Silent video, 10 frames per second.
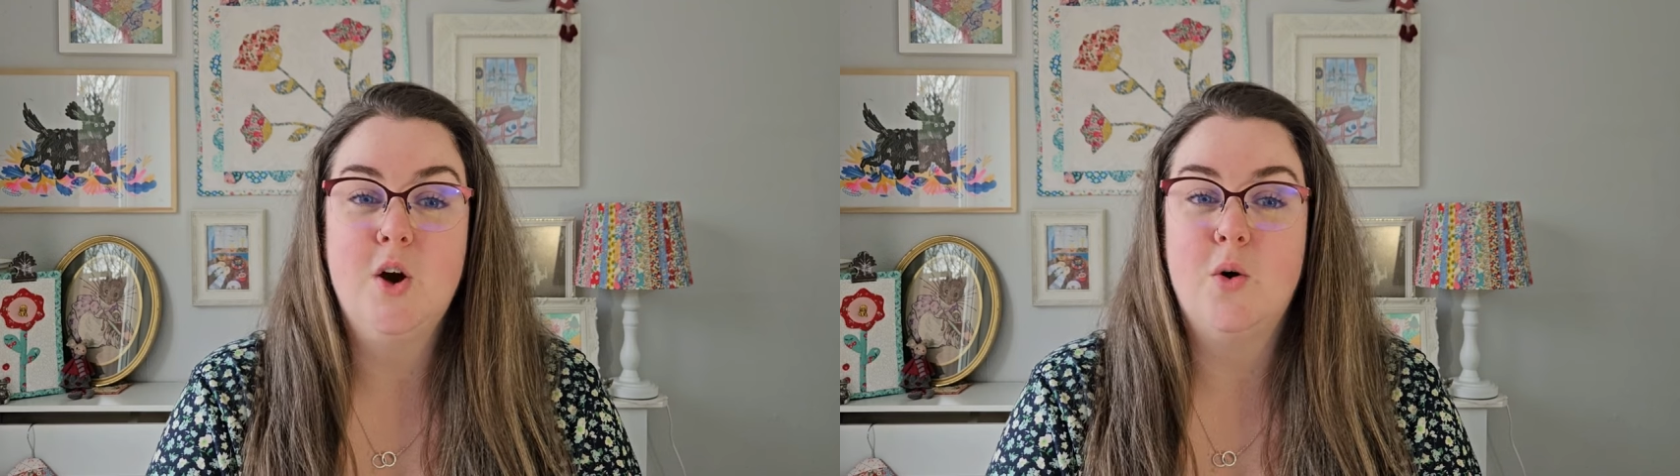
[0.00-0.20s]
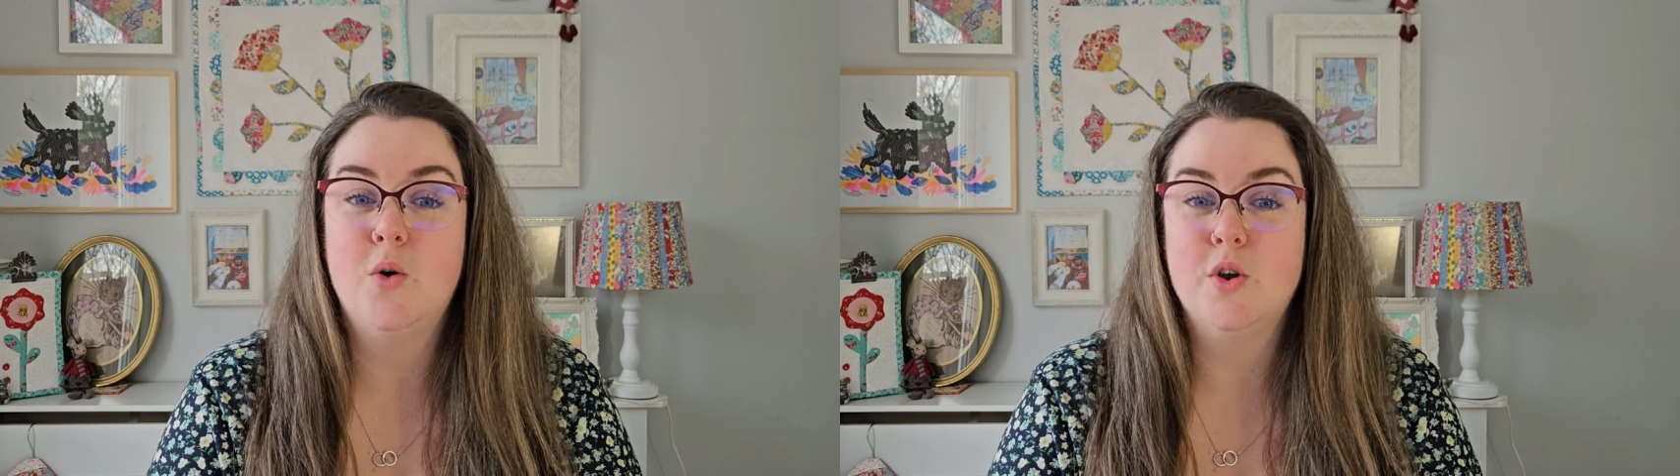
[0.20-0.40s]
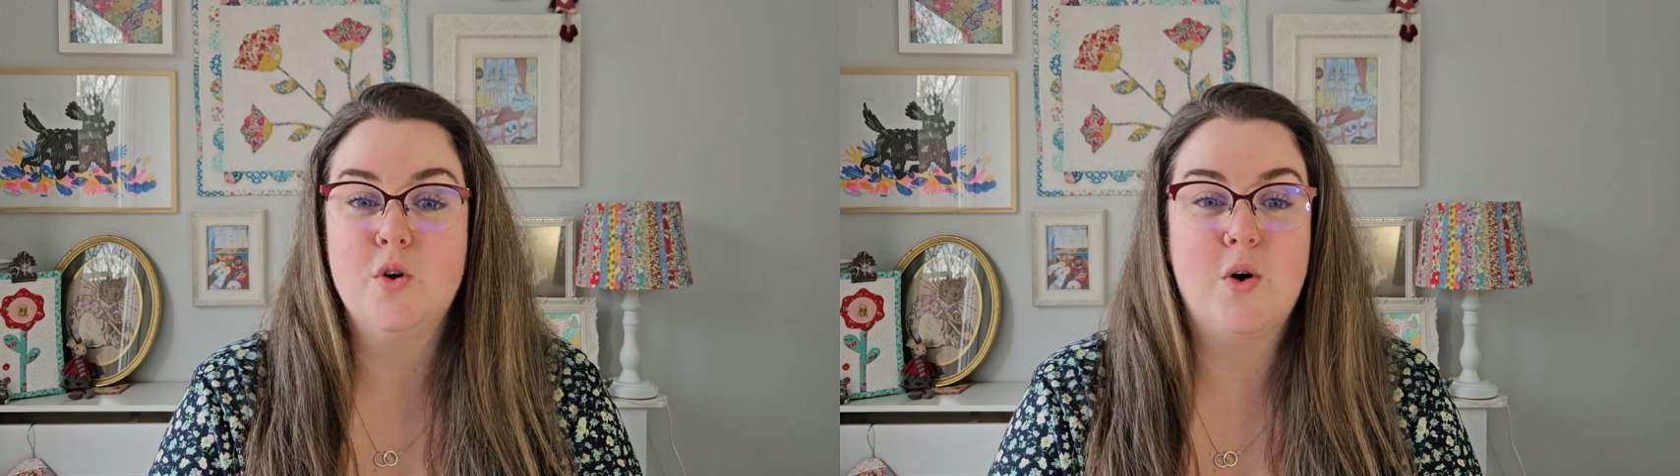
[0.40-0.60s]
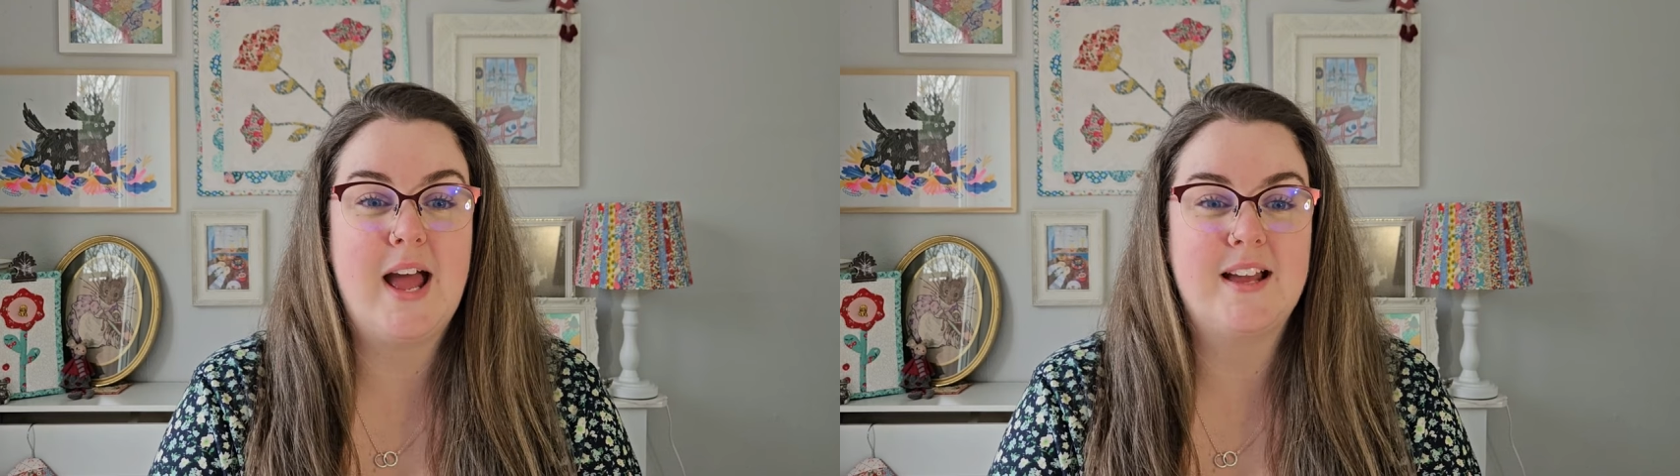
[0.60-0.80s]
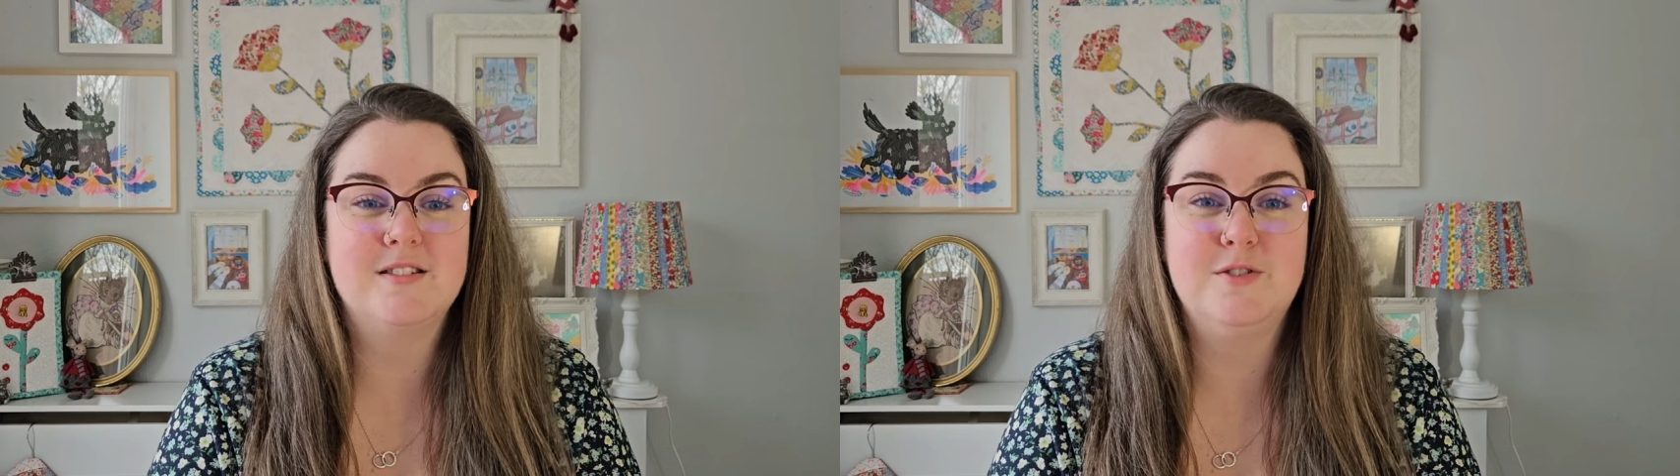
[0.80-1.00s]
or you're
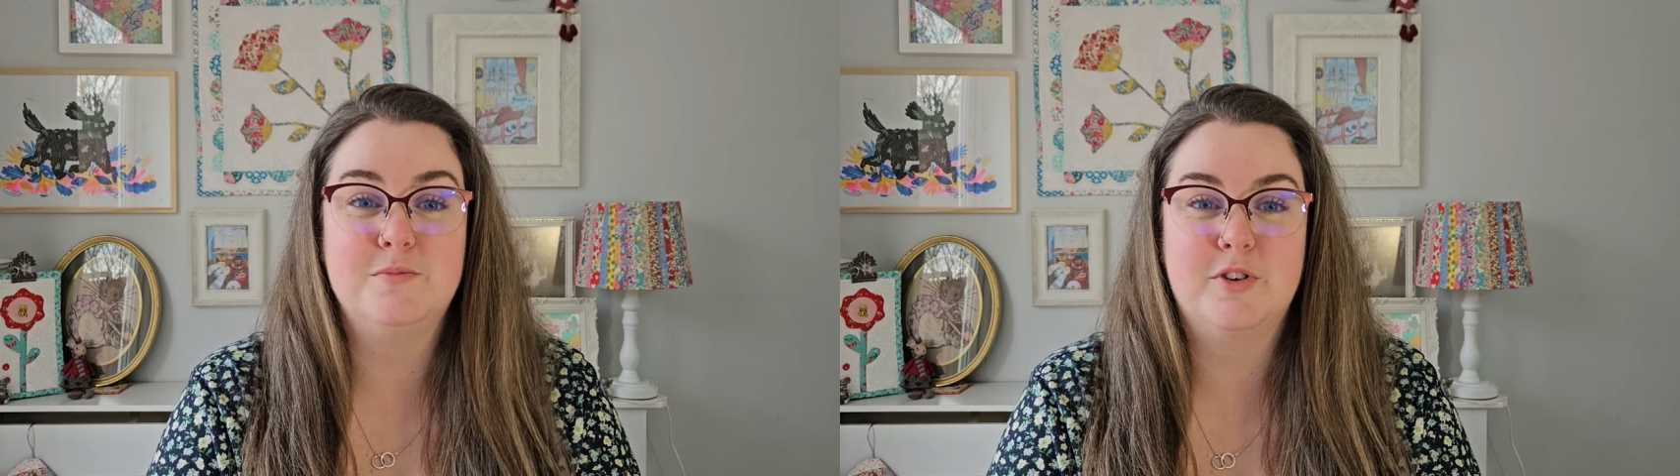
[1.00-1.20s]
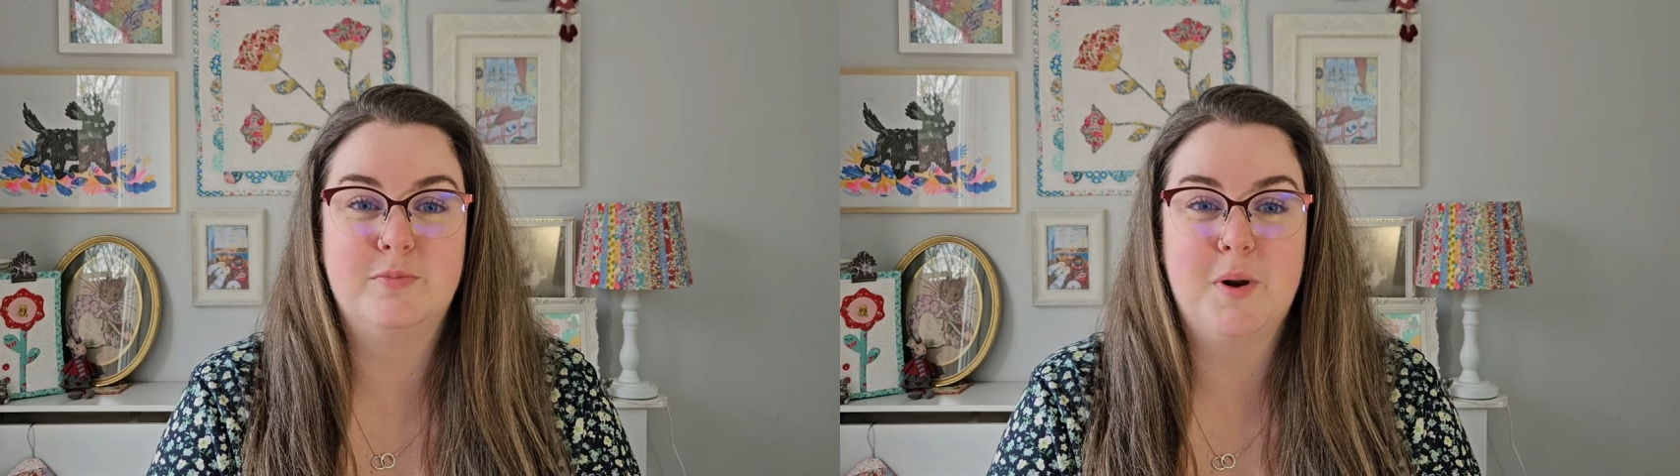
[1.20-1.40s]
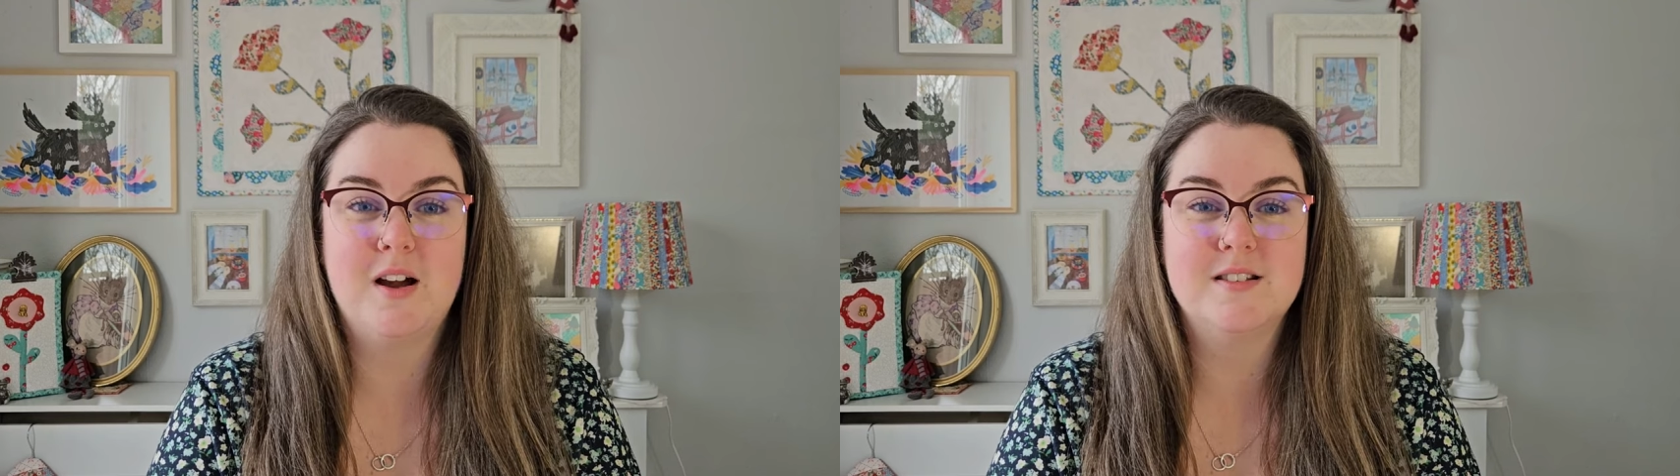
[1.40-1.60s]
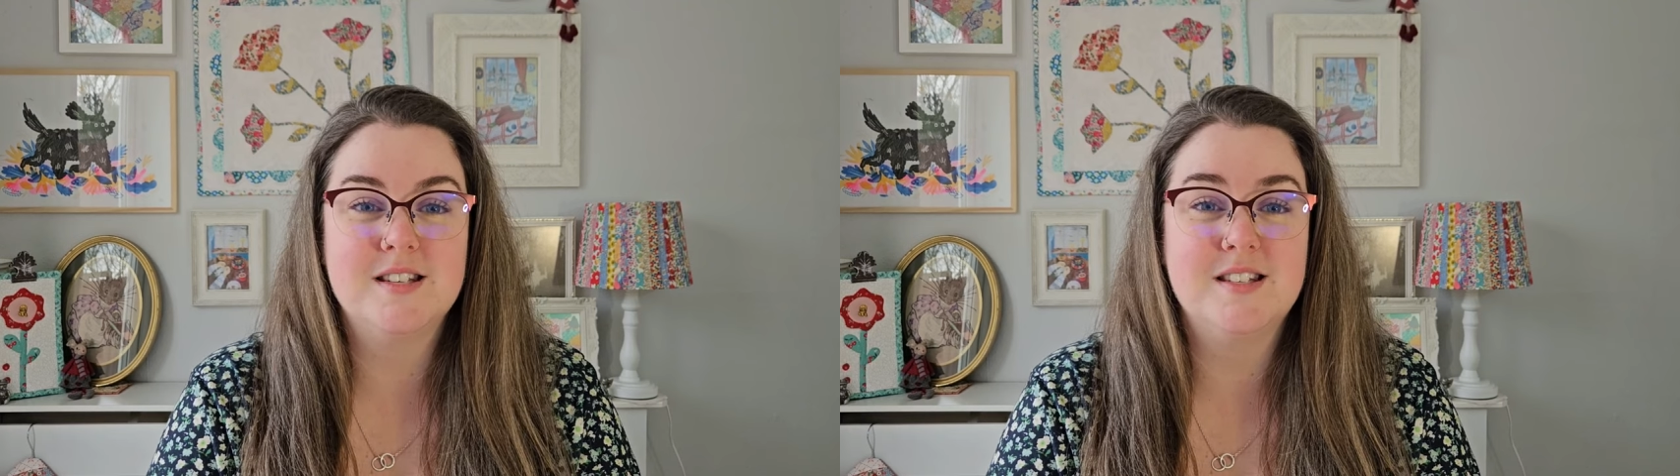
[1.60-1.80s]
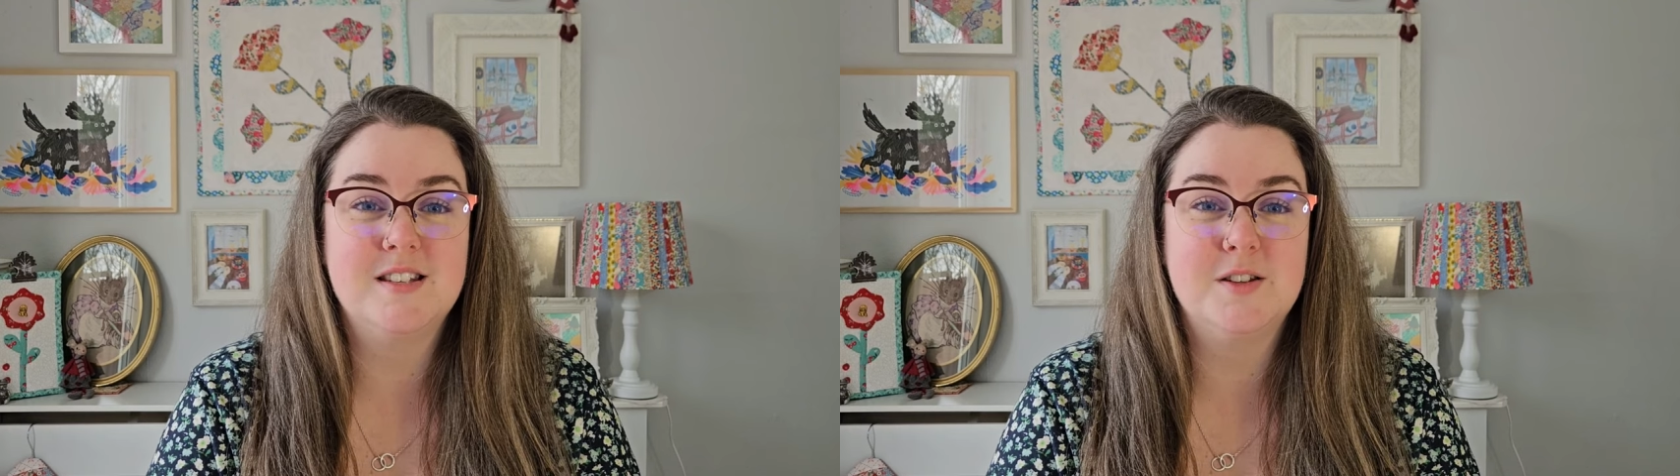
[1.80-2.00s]
X number of blocks
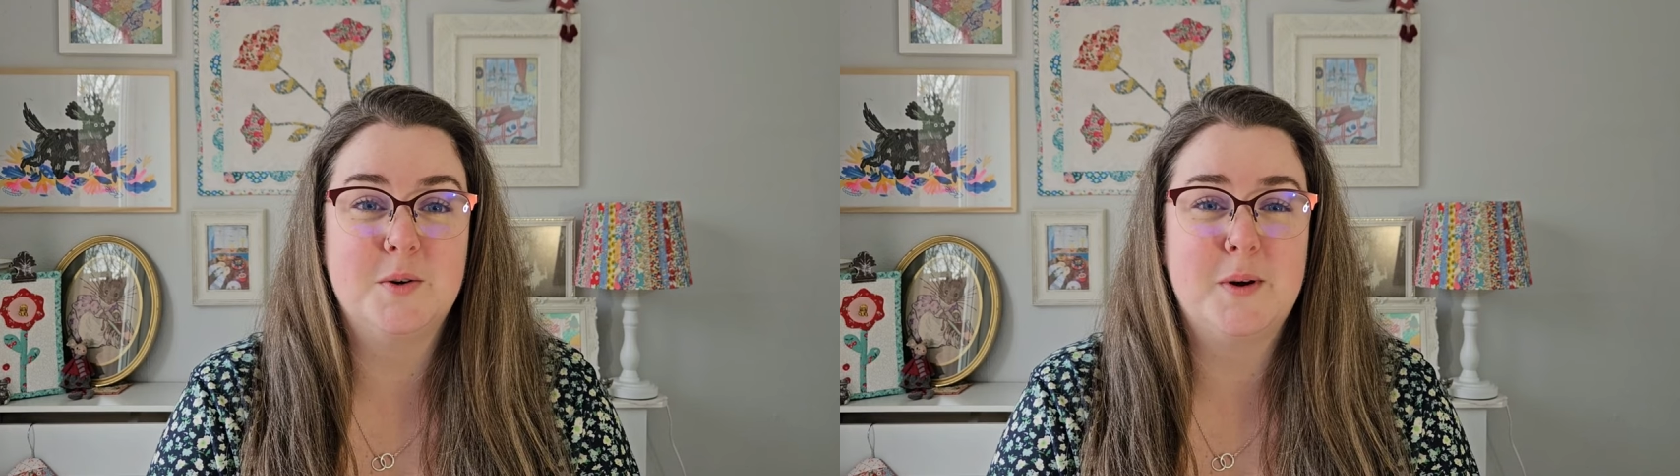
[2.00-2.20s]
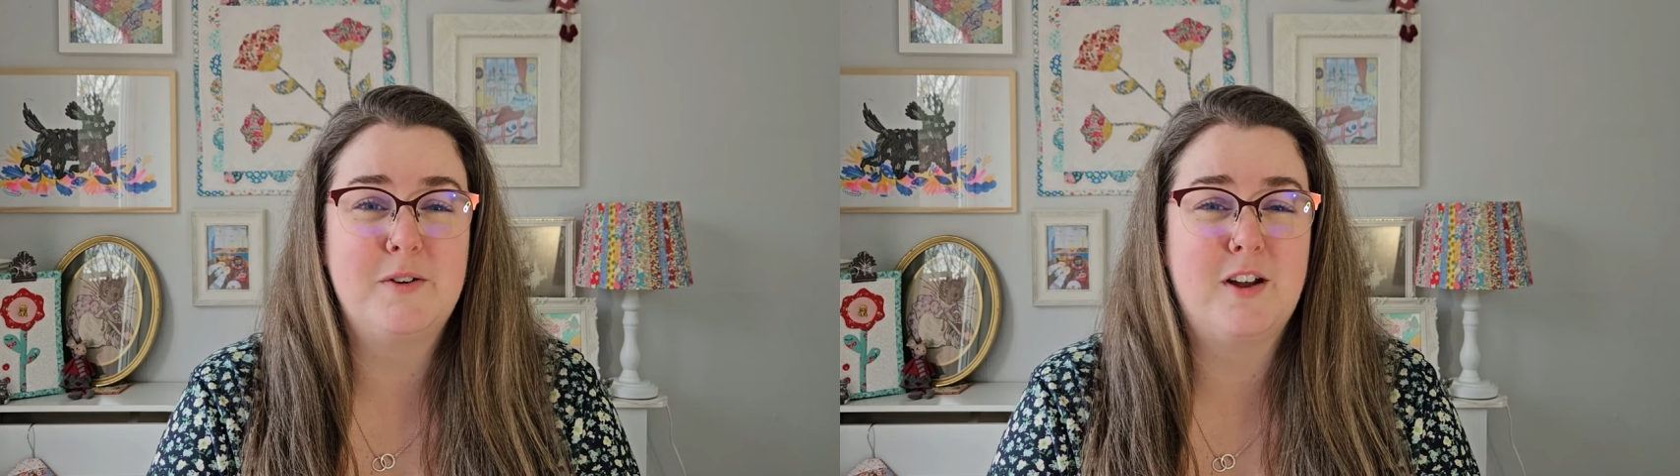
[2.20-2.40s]
into the quilt,